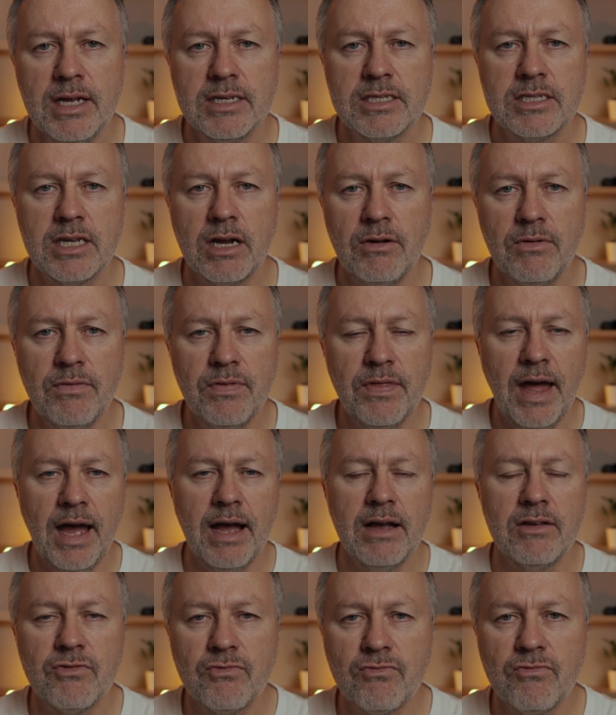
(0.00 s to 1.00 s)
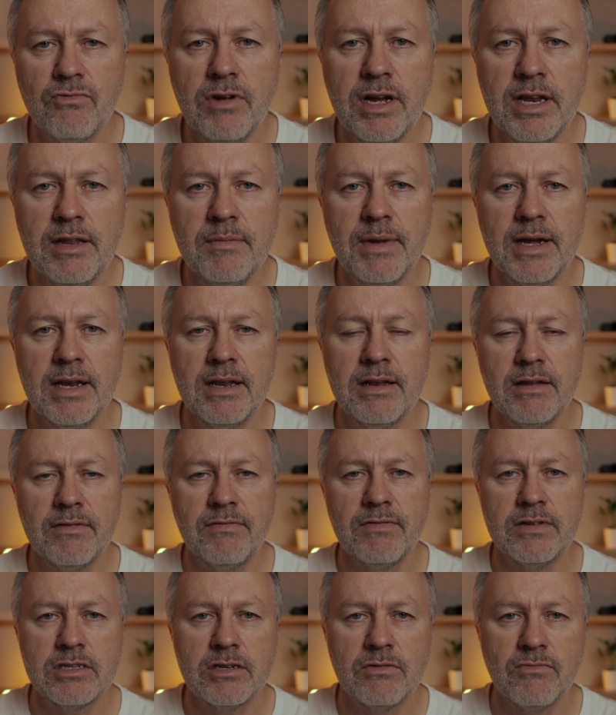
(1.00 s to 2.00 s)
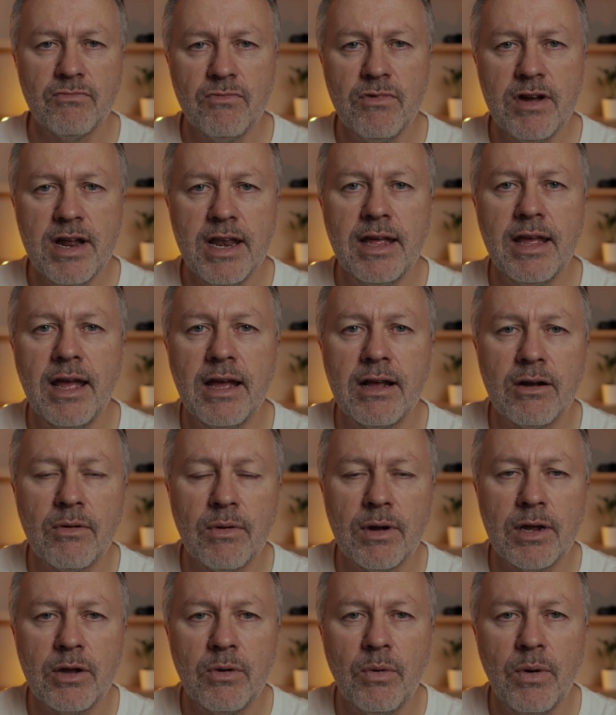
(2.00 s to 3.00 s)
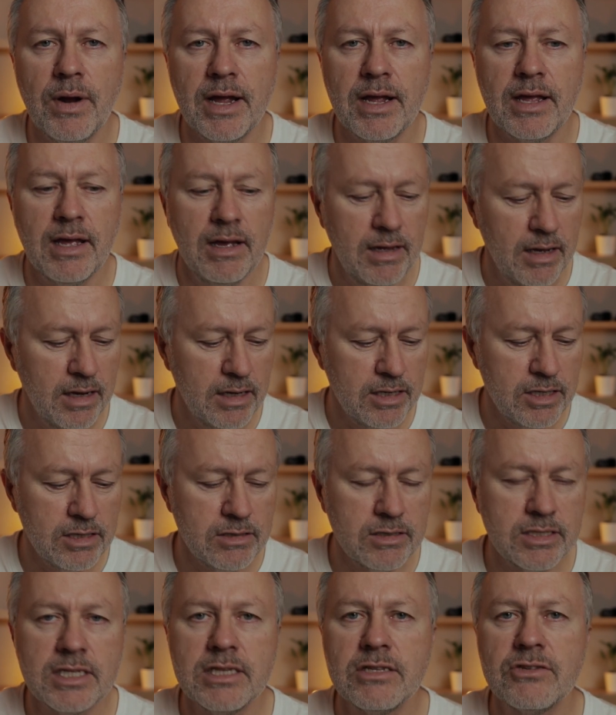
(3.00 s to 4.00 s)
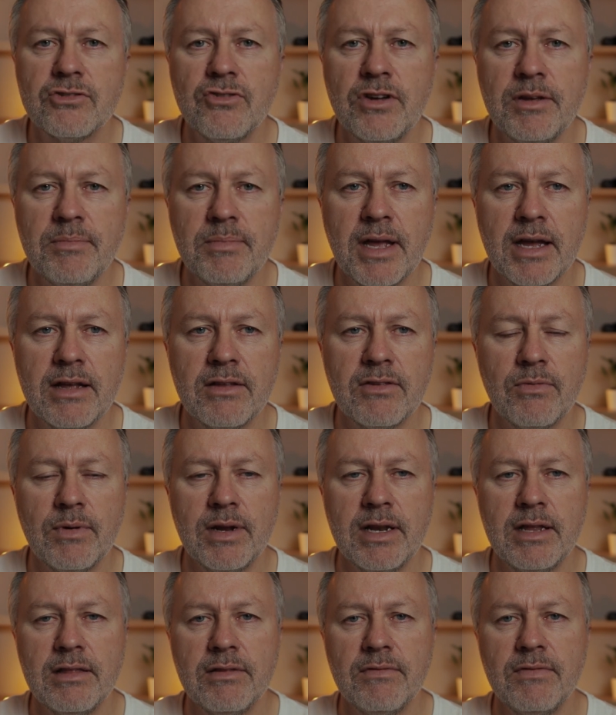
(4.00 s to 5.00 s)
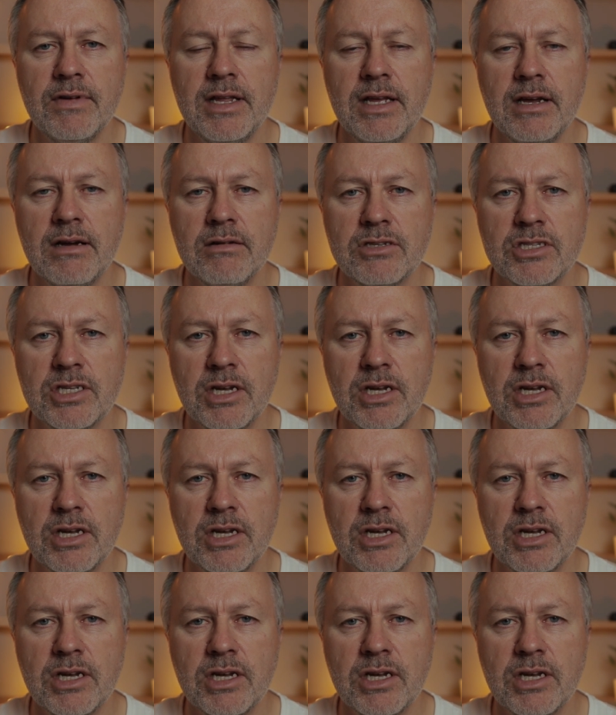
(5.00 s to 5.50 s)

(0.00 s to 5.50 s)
So that has really made a difference. I'm really getting quite quick at using the Stream Deck to edit the videos.